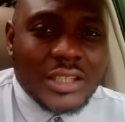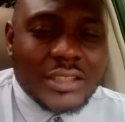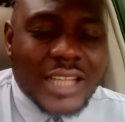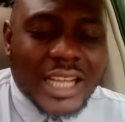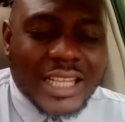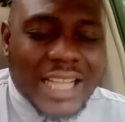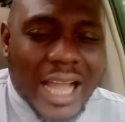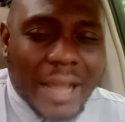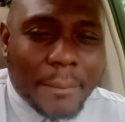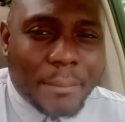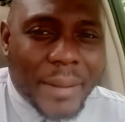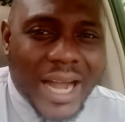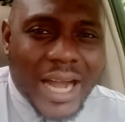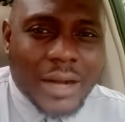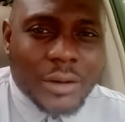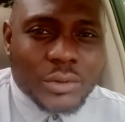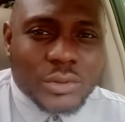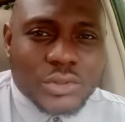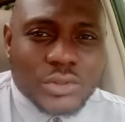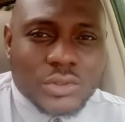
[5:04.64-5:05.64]
that
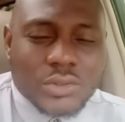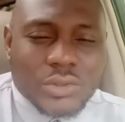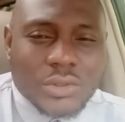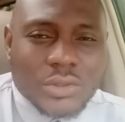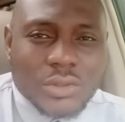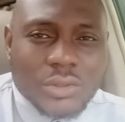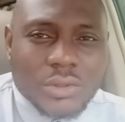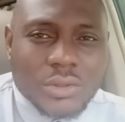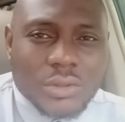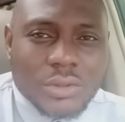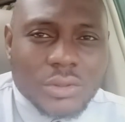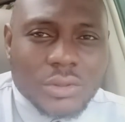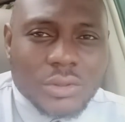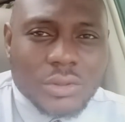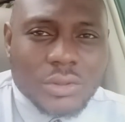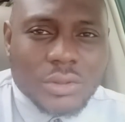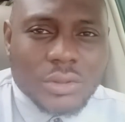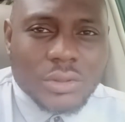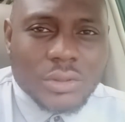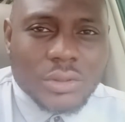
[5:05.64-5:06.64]
abounds
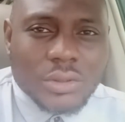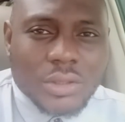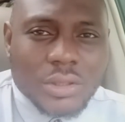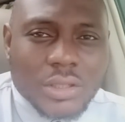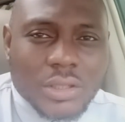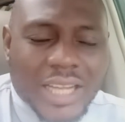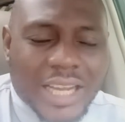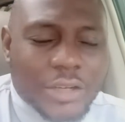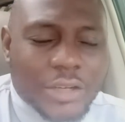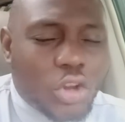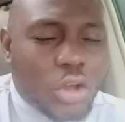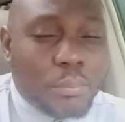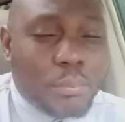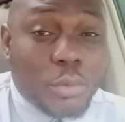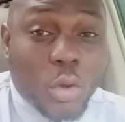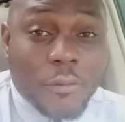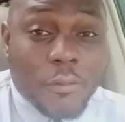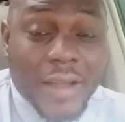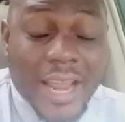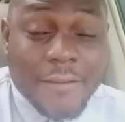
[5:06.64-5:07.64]
cannot
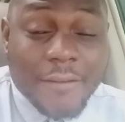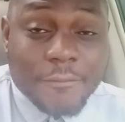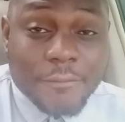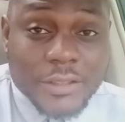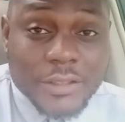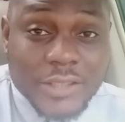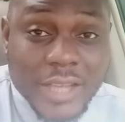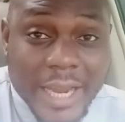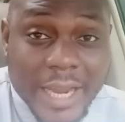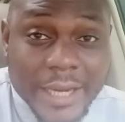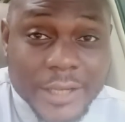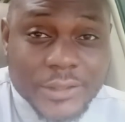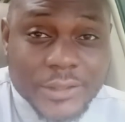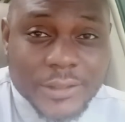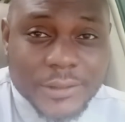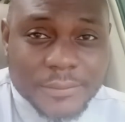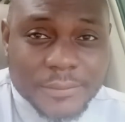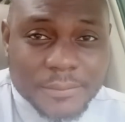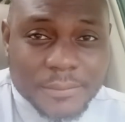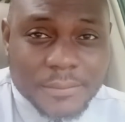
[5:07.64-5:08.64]
be overemphasized.